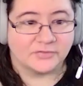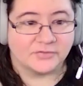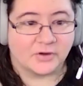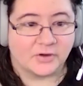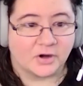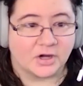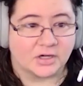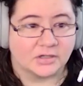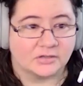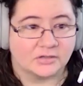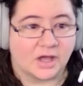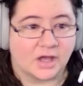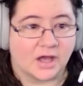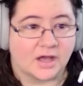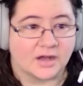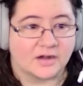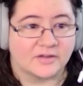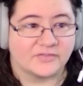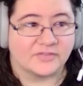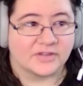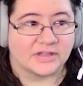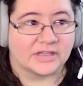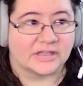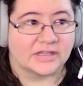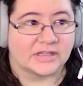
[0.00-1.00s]
far, a lot
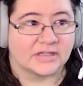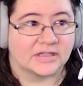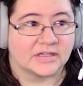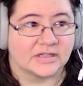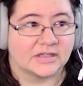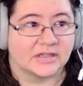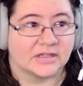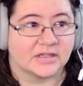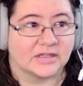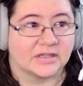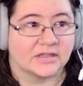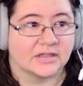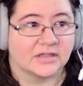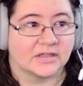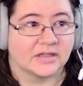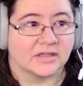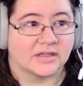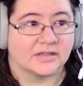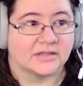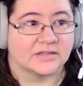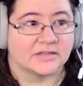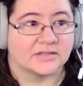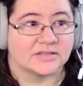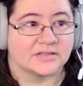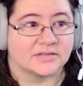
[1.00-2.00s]
of it
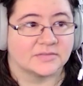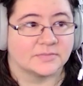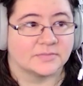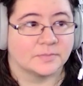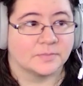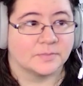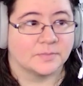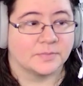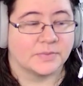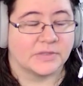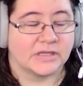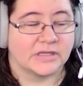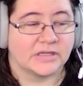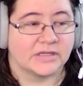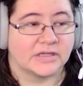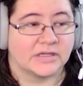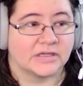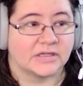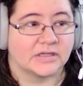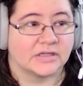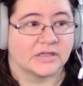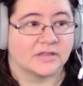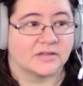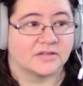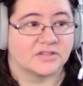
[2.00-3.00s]
is
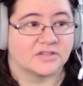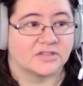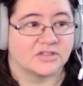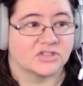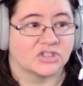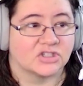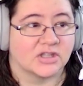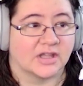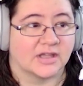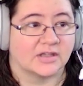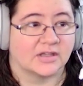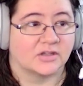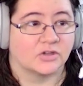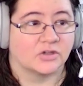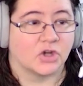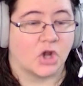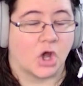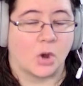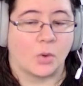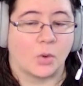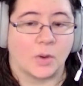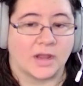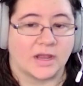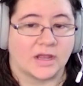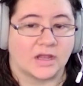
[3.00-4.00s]
just like
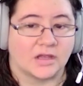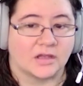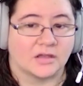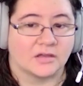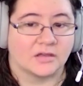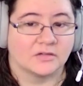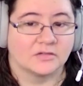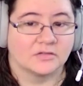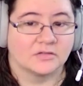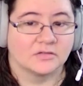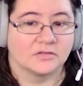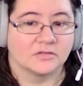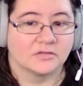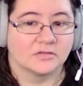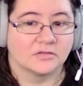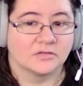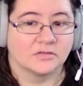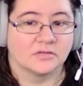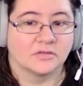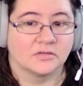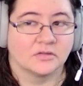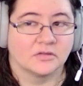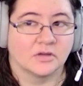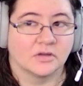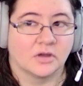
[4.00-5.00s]
knowing
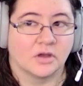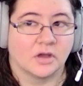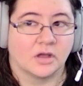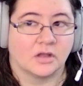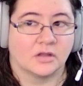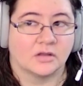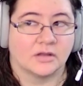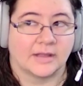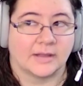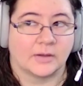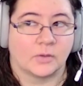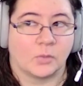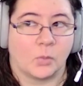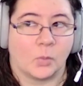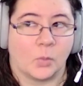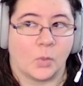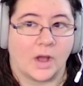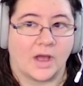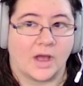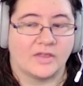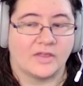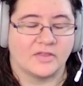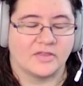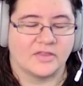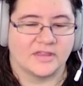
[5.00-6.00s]
like
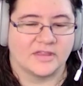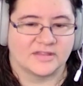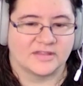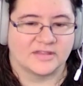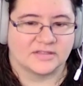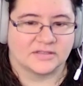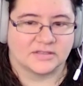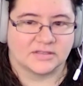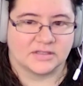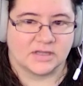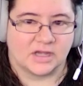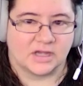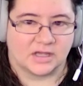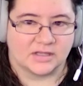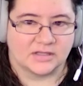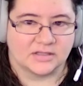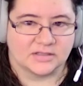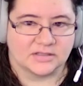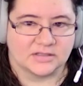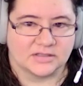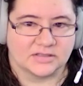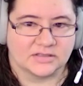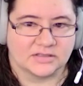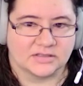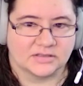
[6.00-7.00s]
what this
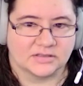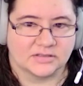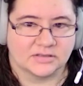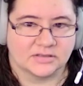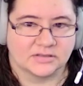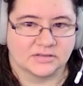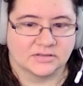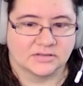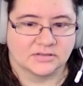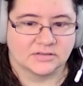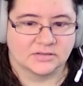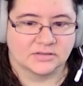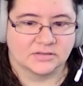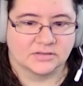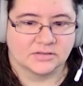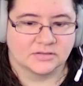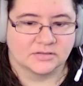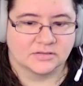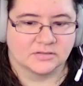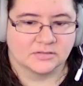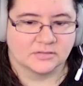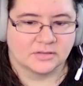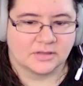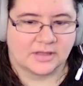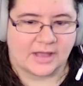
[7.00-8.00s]
does
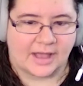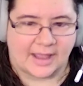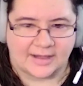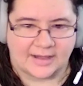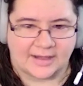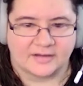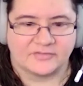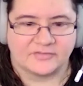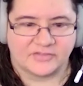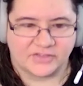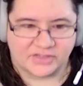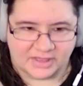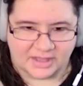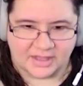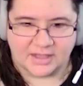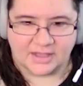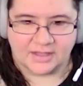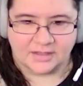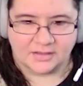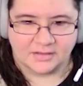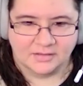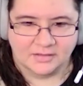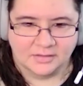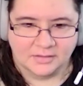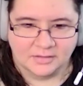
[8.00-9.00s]
kind of
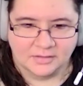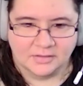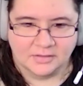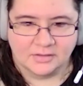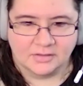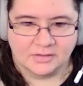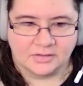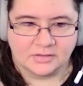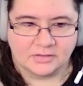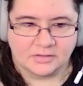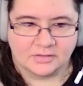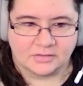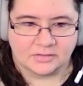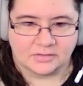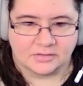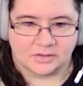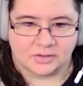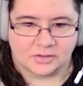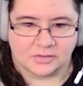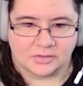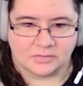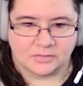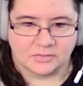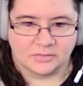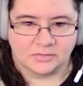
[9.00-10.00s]
thing, you
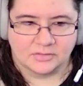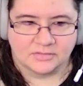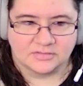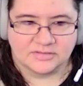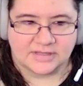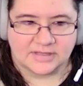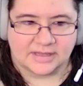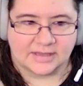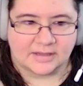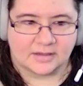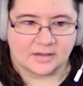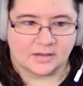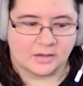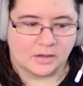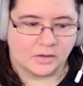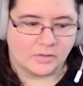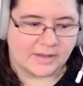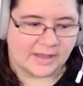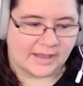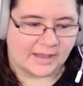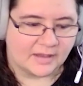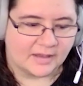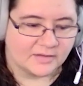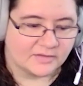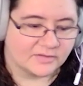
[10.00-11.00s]
know? It's like,
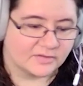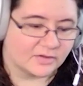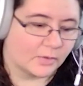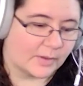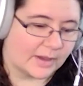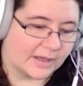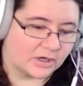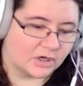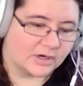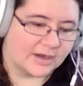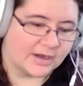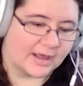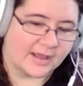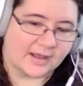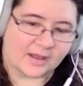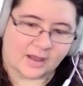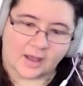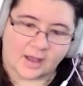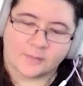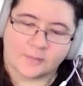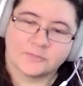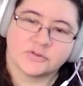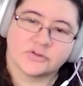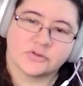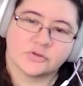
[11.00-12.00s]
okay, so internet
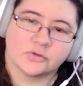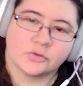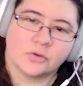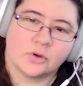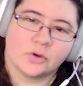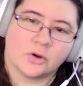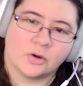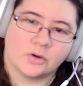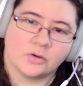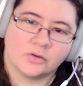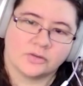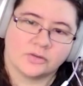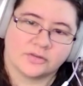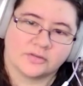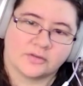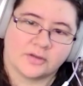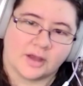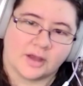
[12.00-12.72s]
comes through,